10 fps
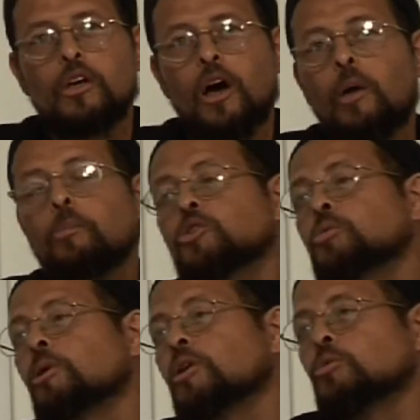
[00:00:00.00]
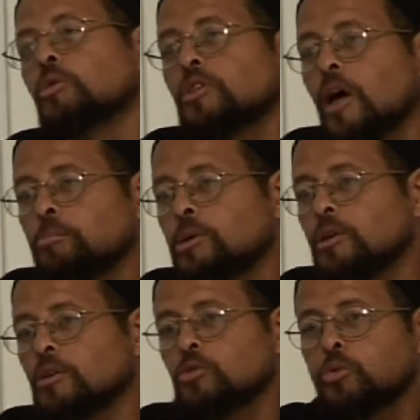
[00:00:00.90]
How much money would that
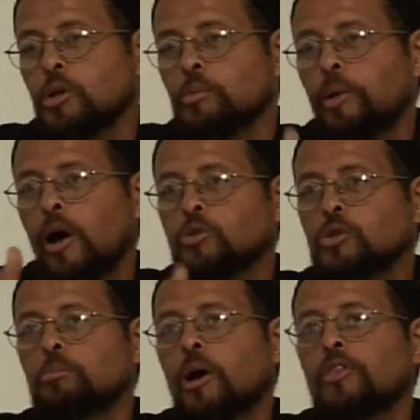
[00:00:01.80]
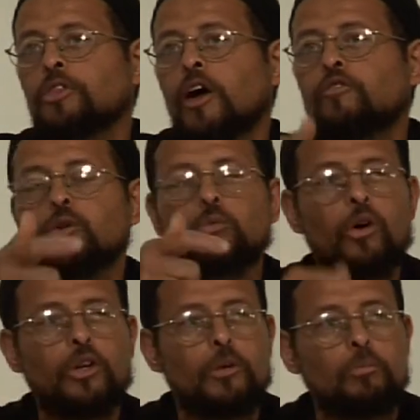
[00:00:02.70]
be? 20 pounds a month, every
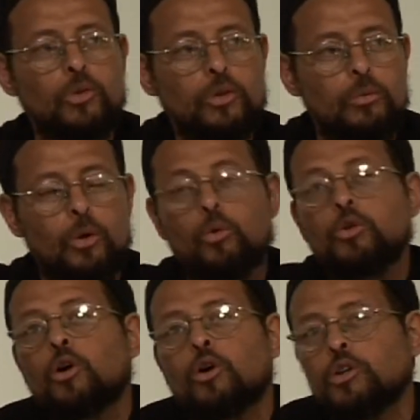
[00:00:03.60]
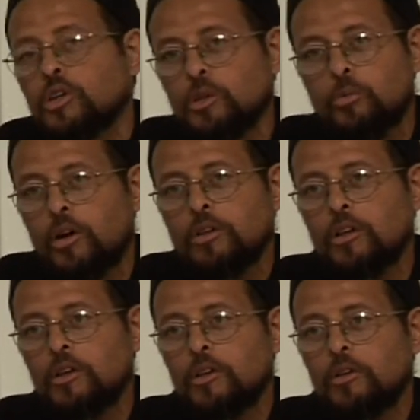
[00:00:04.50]
working Muslim. It wouldn't hurt anyone.
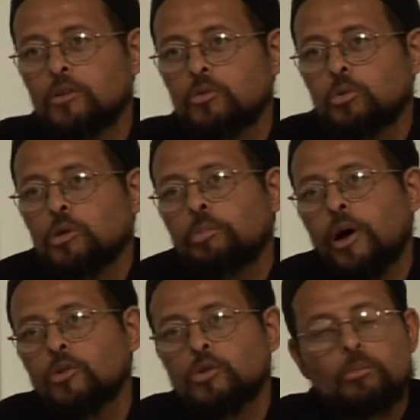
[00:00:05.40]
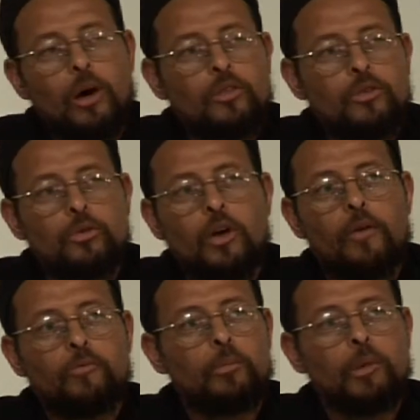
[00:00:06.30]
20 pounds a month, you
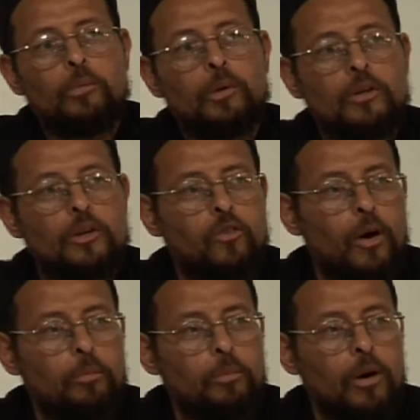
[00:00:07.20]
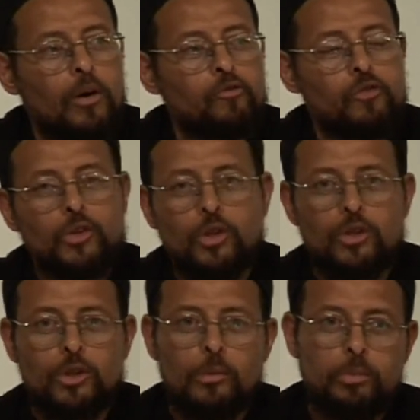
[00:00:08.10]
have to maybe give up fish
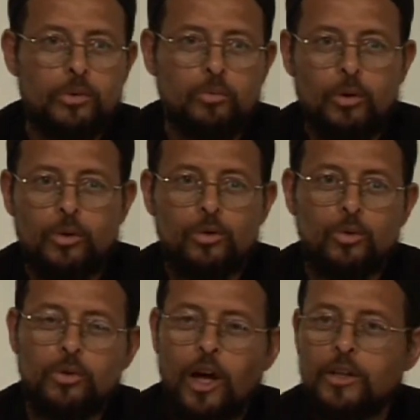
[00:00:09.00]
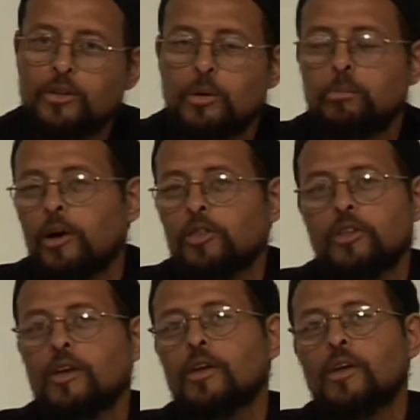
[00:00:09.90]
and chips 1 or 2 nights a month.
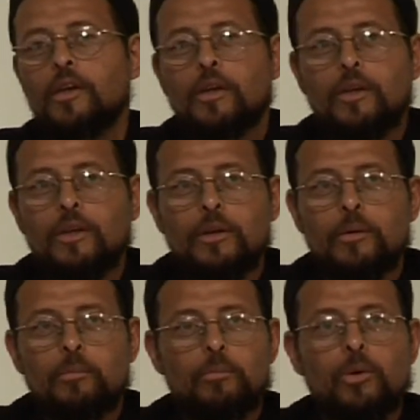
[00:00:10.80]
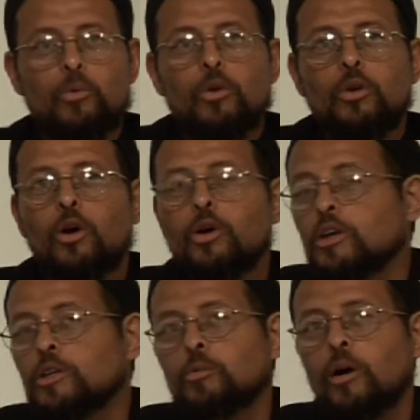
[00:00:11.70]
It wouldn't hurt
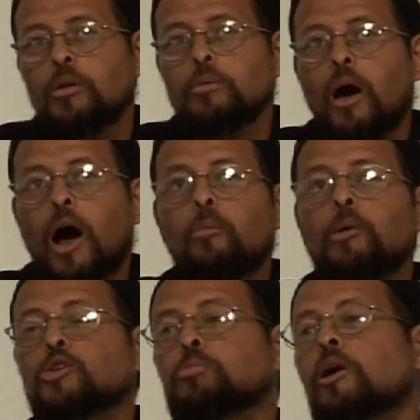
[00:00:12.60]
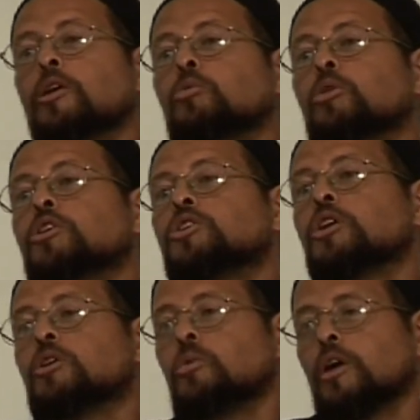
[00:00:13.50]
anyone. How much money would it
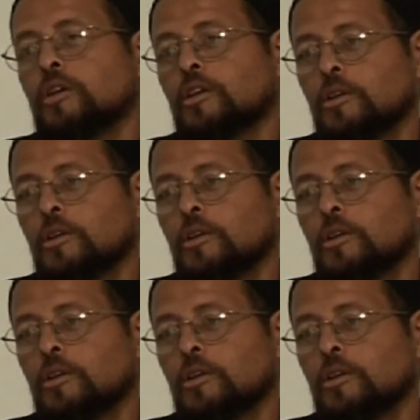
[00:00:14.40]
generate?